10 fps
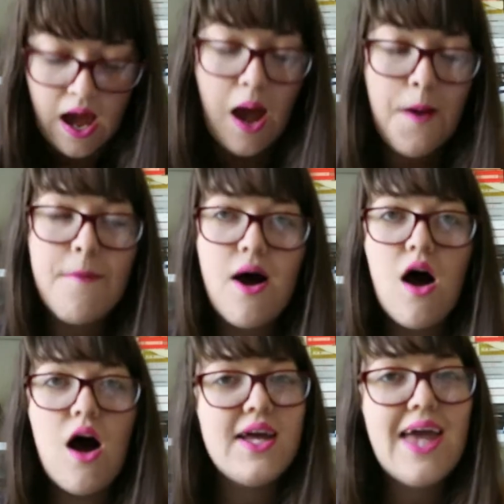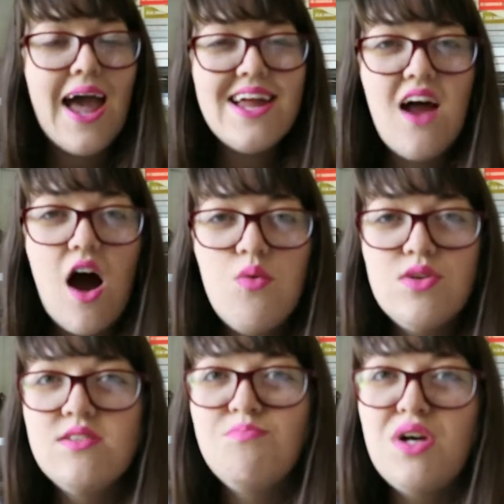Again, I
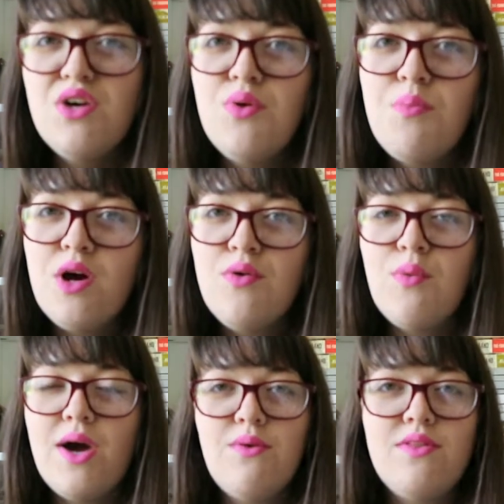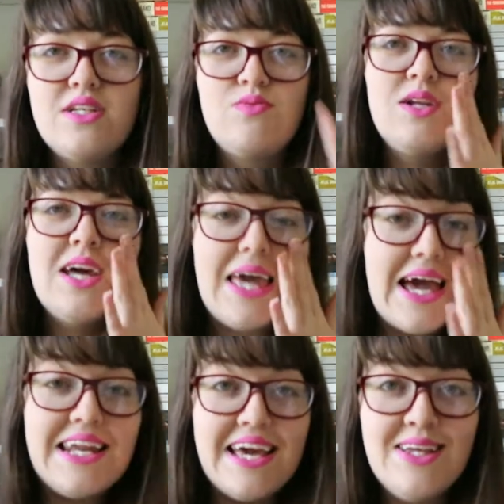wasn't blown away with this one.
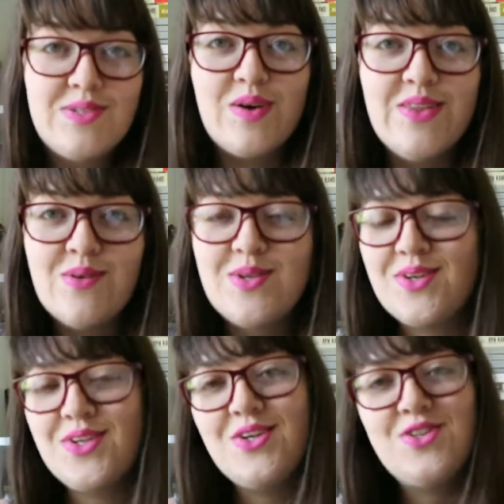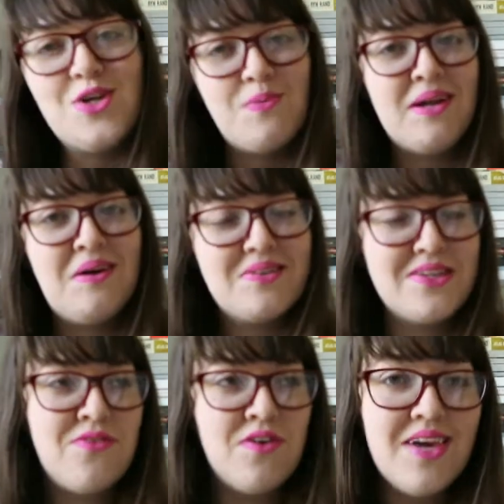Again, it's one that was on YouTube a lot
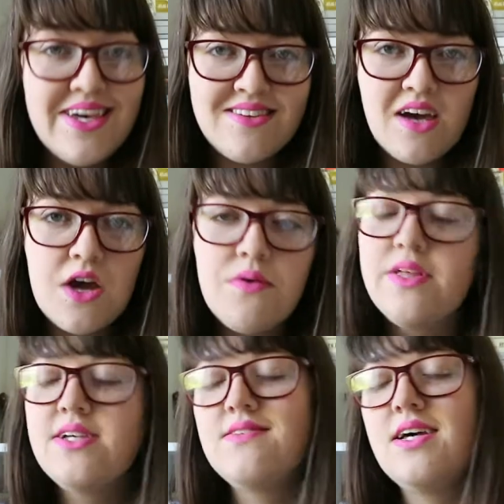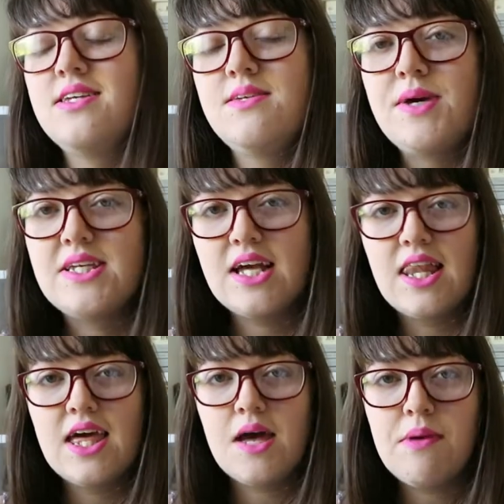a few years ago. This is
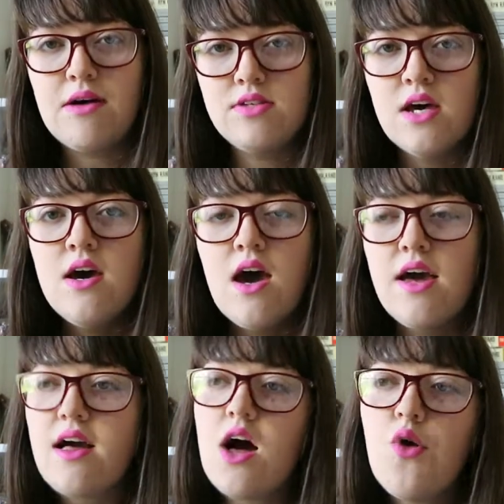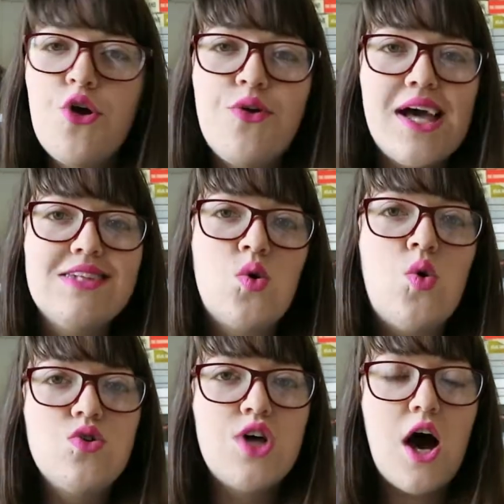basically about a girl who gets
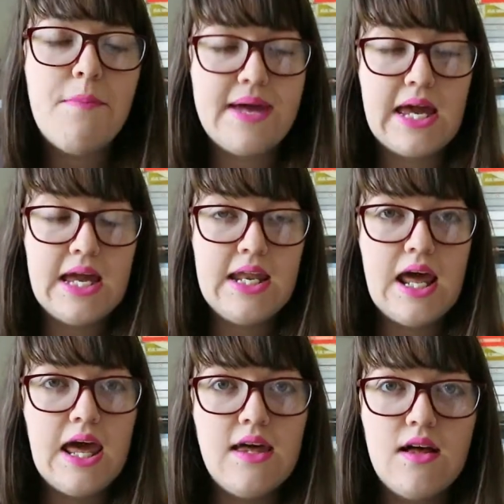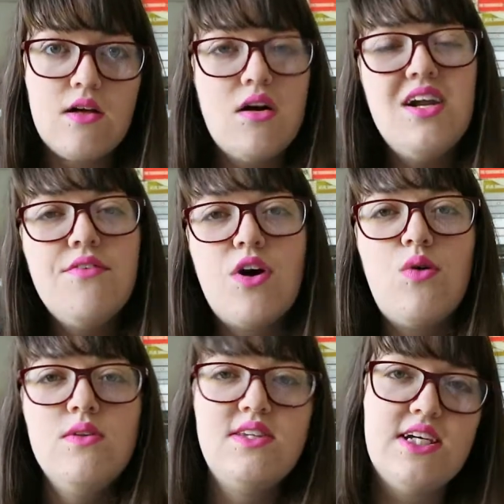caught up in a kind of
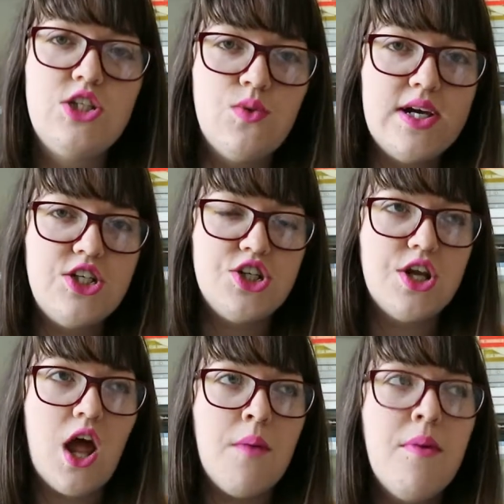cult situation,